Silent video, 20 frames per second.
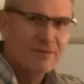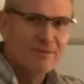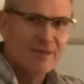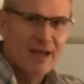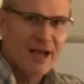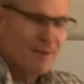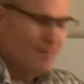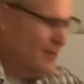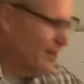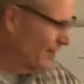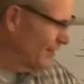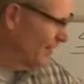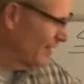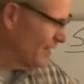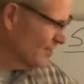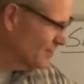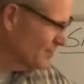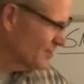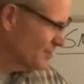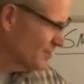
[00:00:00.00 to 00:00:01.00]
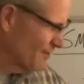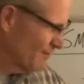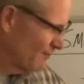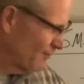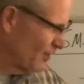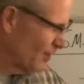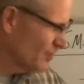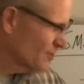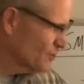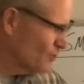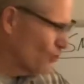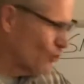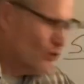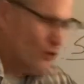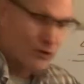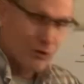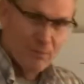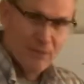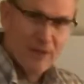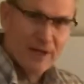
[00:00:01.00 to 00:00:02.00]
I mean, unless it's a flux cord
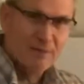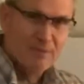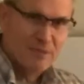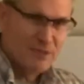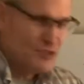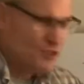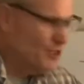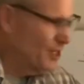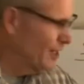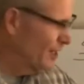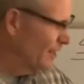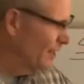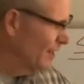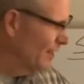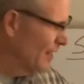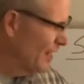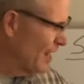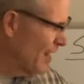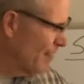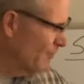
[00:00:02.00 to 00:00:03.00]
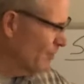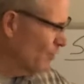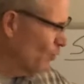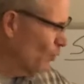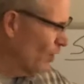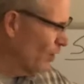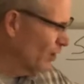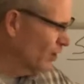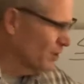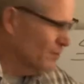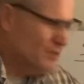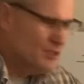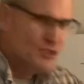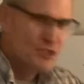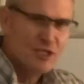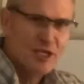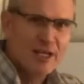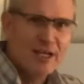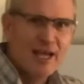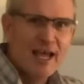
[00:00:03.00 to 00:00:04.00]
or MIG machine, every welding
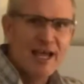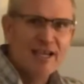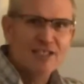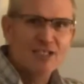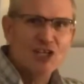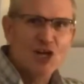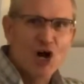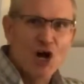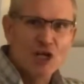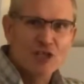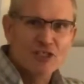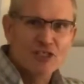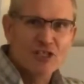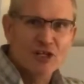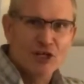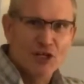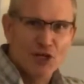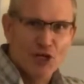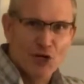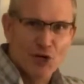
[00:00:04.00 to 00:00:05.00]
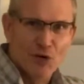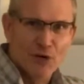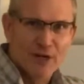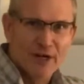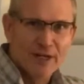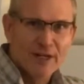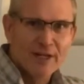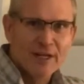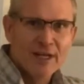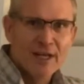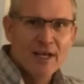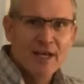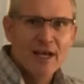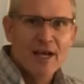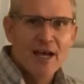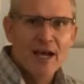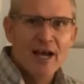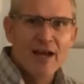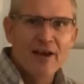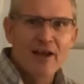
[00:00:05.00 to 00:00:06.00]
machine has constant current.
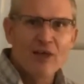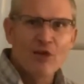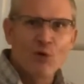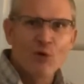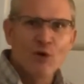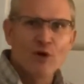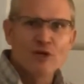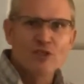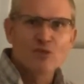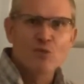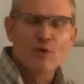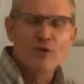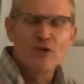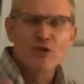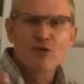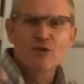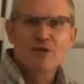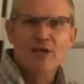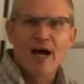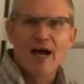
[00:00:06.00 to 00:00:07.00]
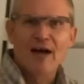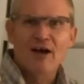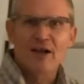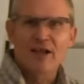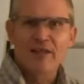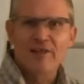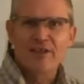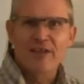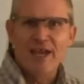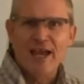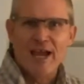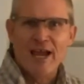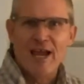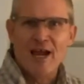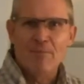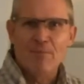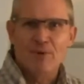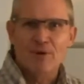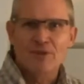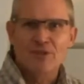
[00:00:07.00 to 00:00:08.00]
In other words, when you dial in the
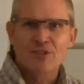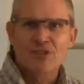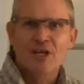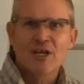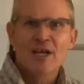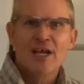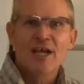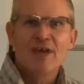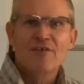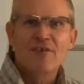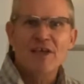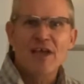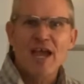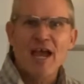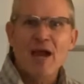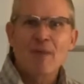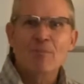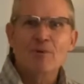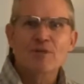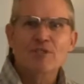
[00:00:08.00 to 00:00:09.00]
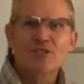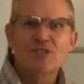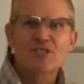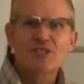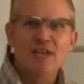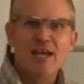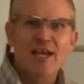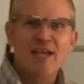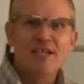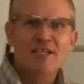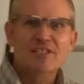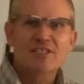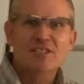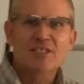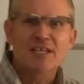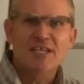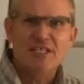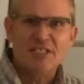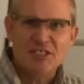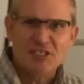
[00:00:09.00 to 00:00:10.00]
amperage stays
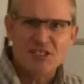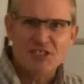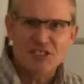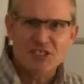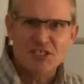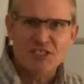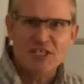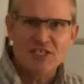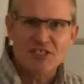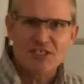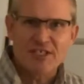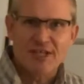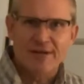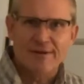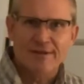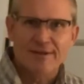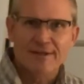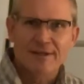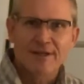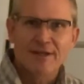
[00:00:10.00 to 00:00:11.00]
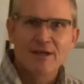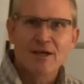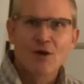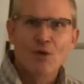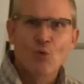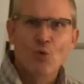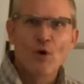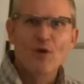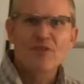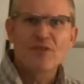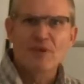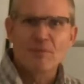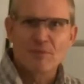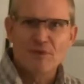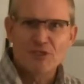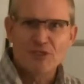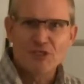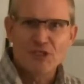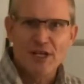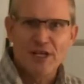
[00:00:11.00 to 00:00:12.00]
consistent with the
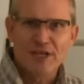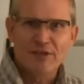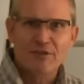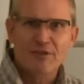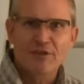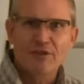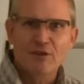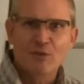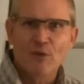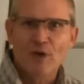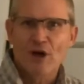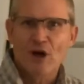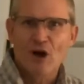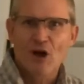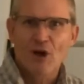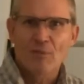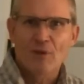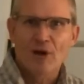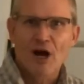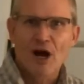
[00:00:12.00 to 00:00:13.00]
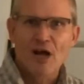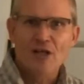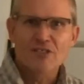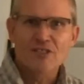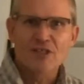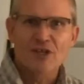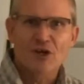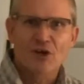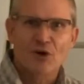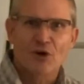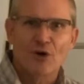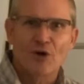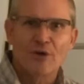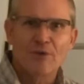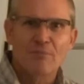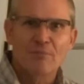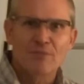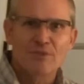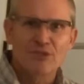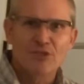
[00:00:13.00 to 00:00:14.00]
machine. We call them constant
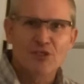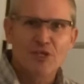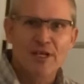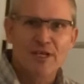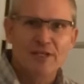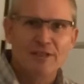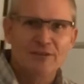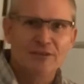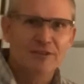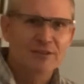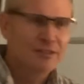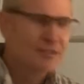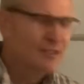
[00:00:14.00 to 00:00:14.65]
current machines.